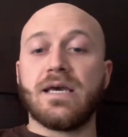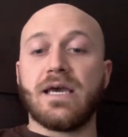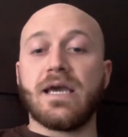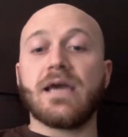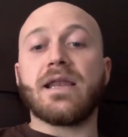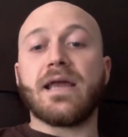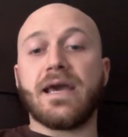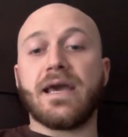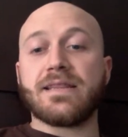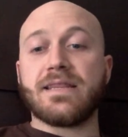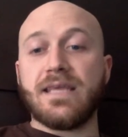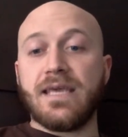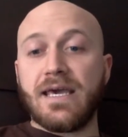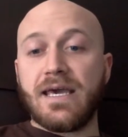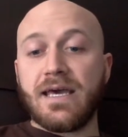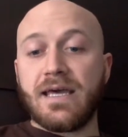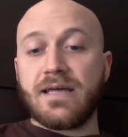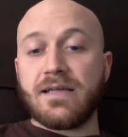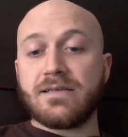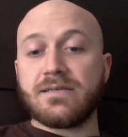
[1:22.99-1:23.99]
And at the
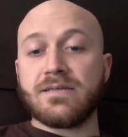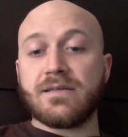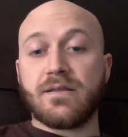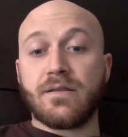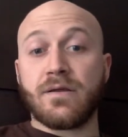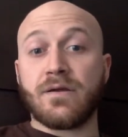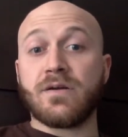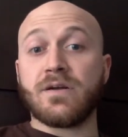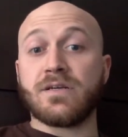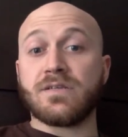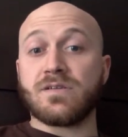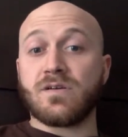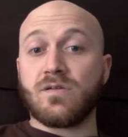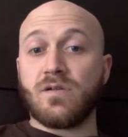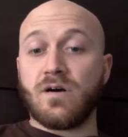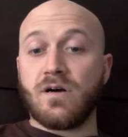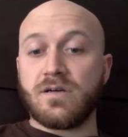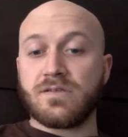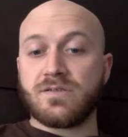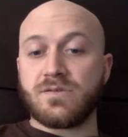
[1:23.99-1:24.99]
end, there is a
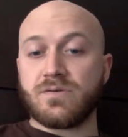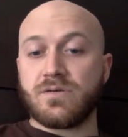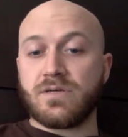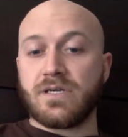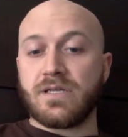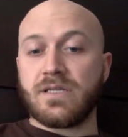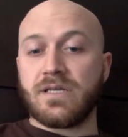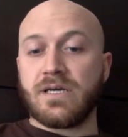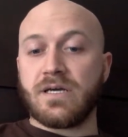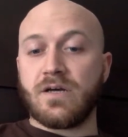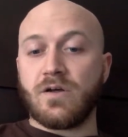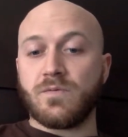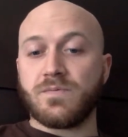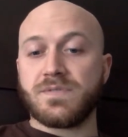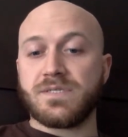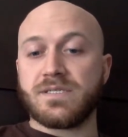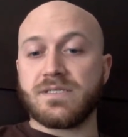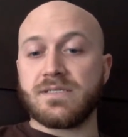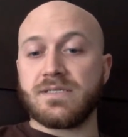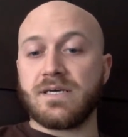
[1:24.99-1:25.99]
glossary that
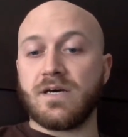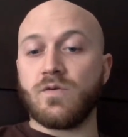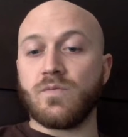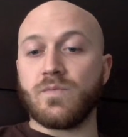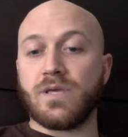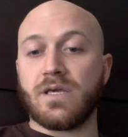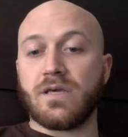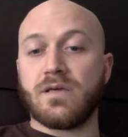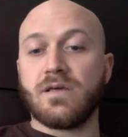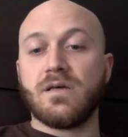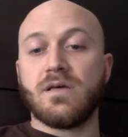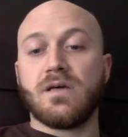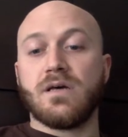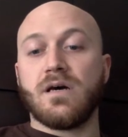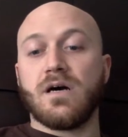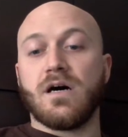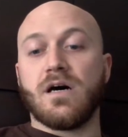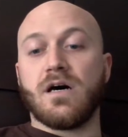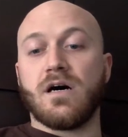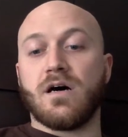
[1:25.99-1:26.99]
helps tell me
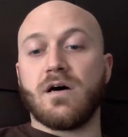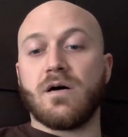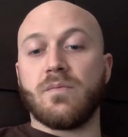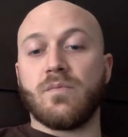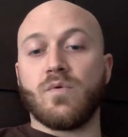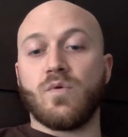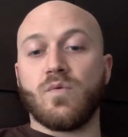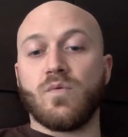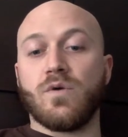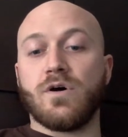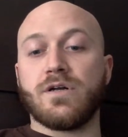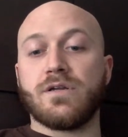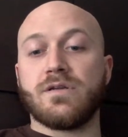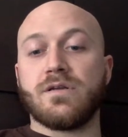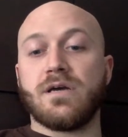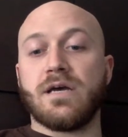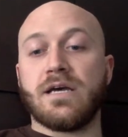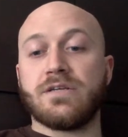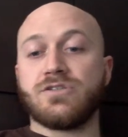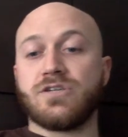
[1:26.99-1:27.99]
what
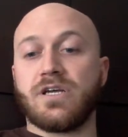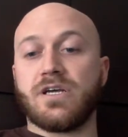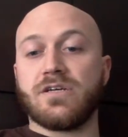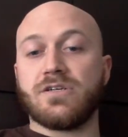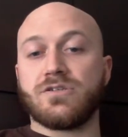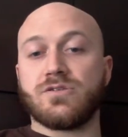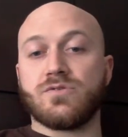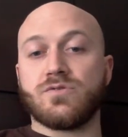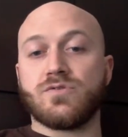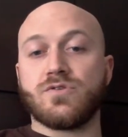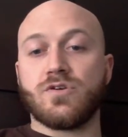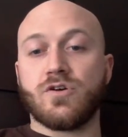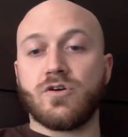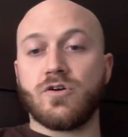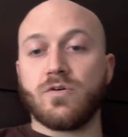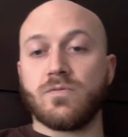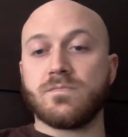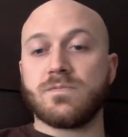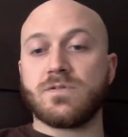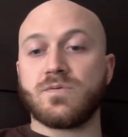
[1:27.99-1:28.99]
educational
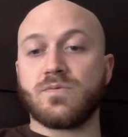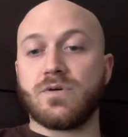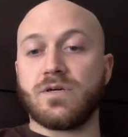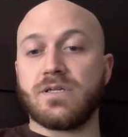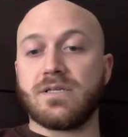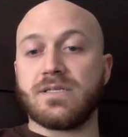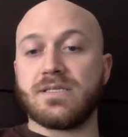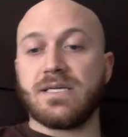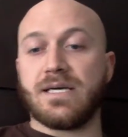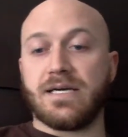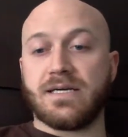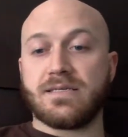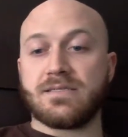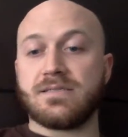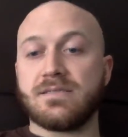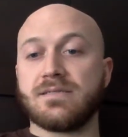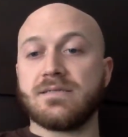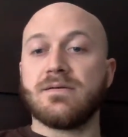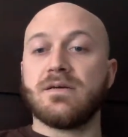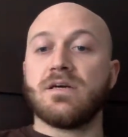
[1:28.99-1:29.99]
terms were in the
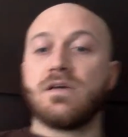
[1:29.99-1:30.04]
text.